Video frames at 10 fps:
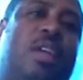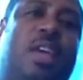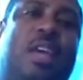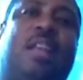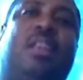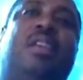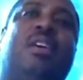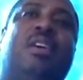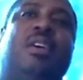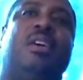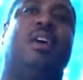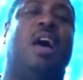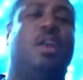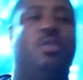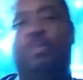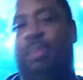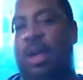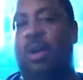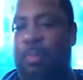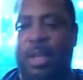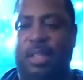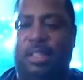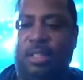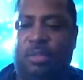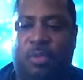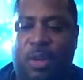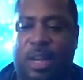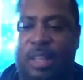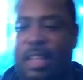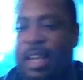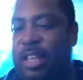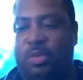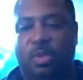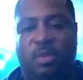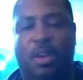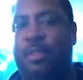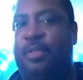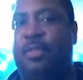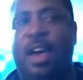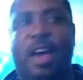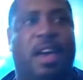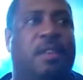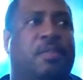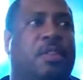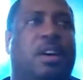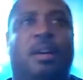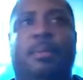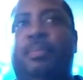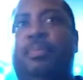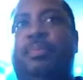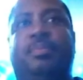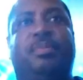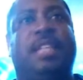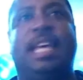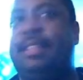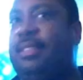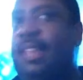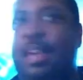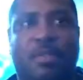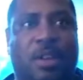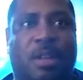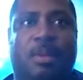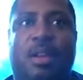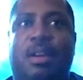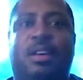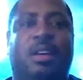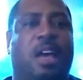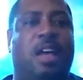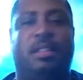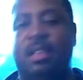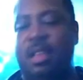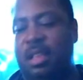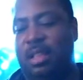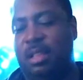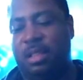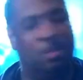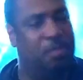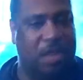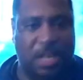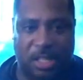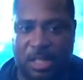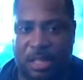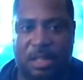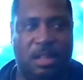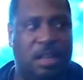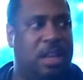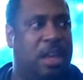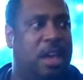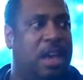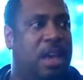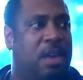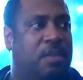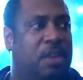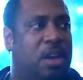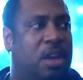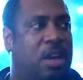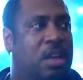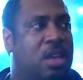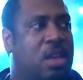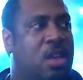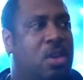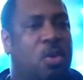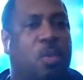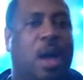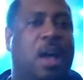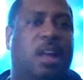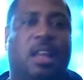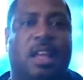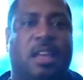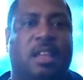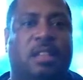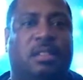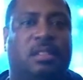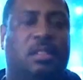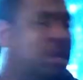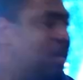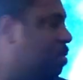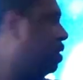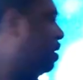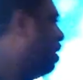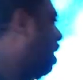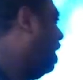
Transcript: And I do play on PlayStation 4. Like I said, I got Street Fighter 5, um, Tekken 7 up there. I got The Division, and I have uh, Wildlands. Uh, let me see. I